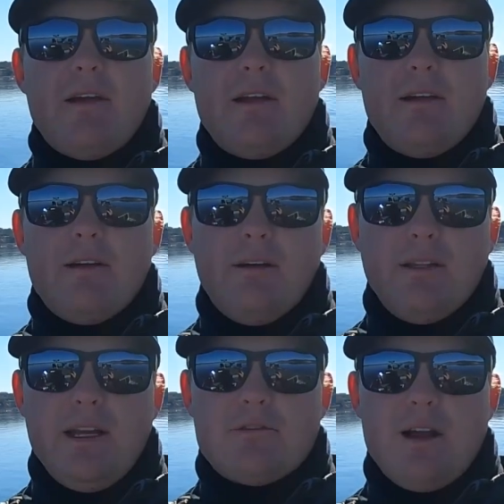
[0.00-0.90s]
out here
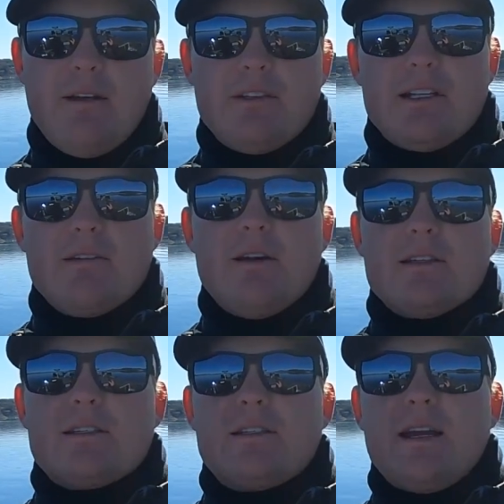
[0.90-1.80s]
on Lake Travis here in
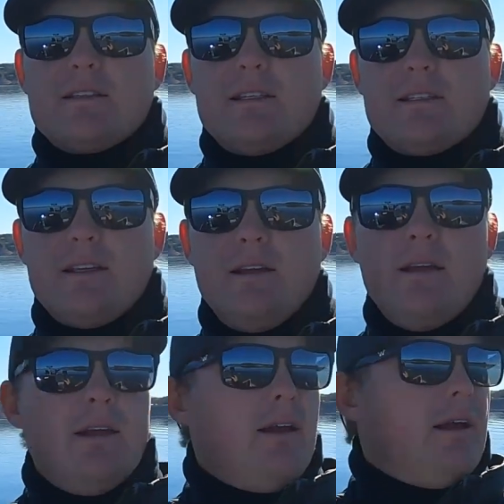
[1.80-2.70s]
Austin, Texas.
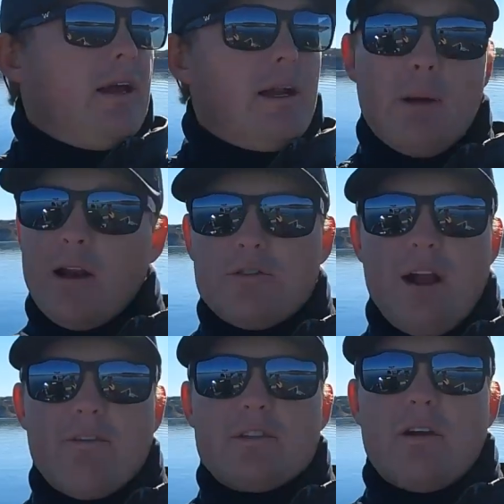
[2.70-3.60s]
And I'm out on
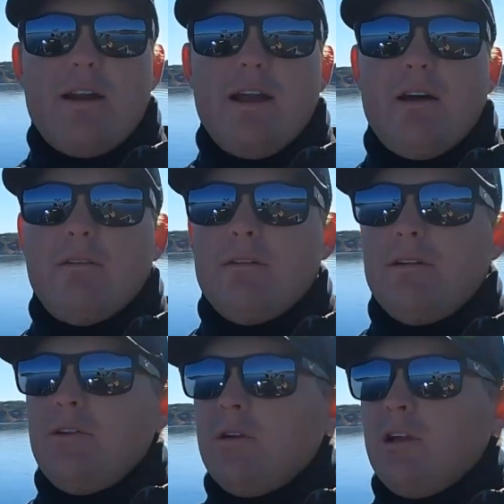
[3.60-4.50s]
Travis right now
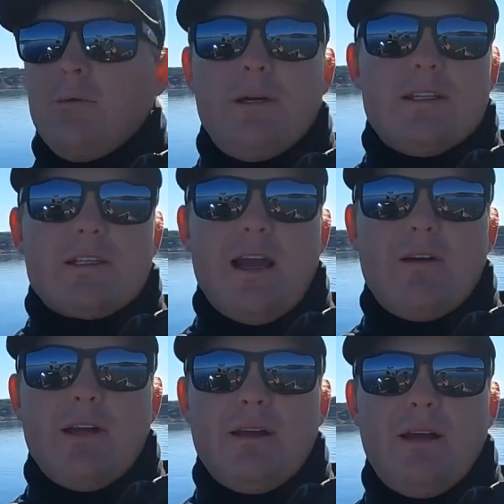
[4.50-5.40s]
doing a little bit of
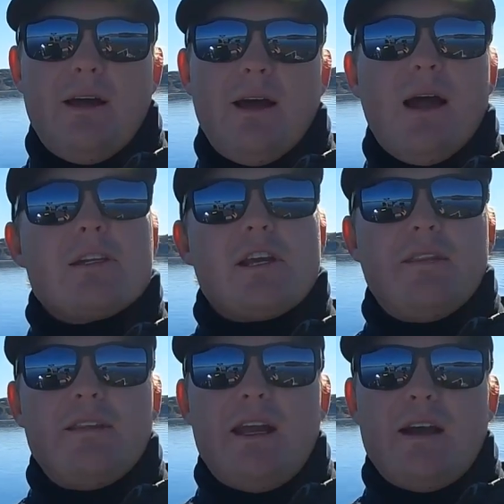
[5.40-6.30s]
scouting. I actually
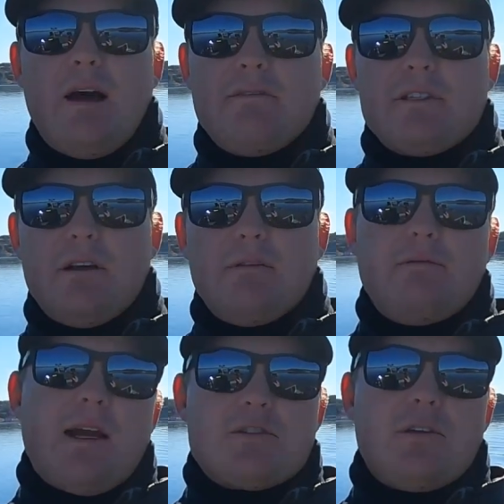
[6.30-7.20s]
had the day off, so
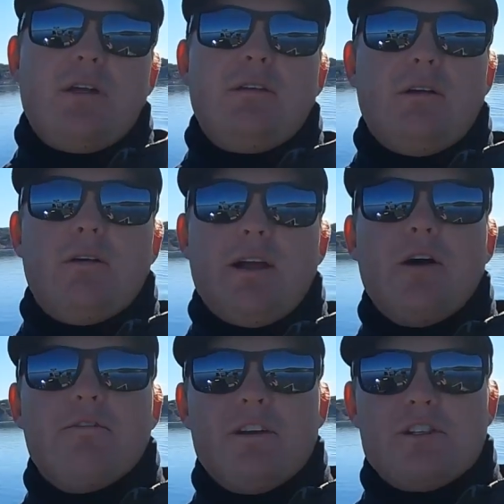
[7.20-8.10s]
naturally, I
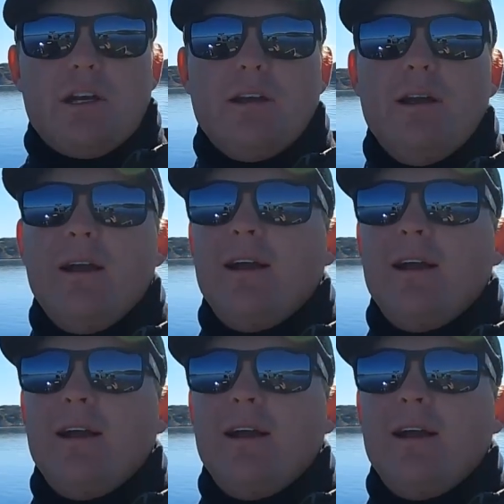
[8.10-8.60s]
go fishing.